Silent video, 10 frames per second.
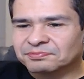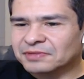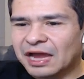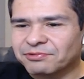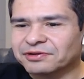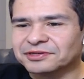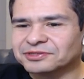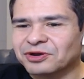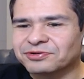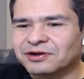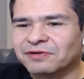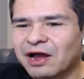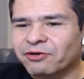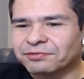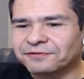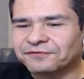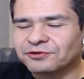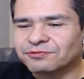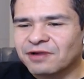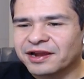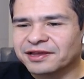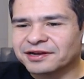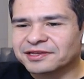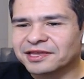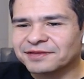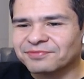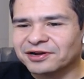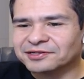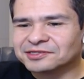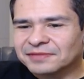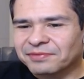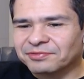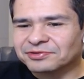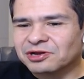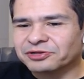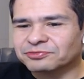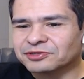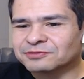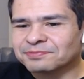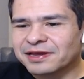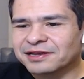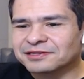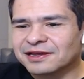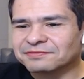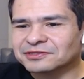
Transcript: I really don't know how it would feel riding in a kiddie bus. I mean, with all due respect, you have to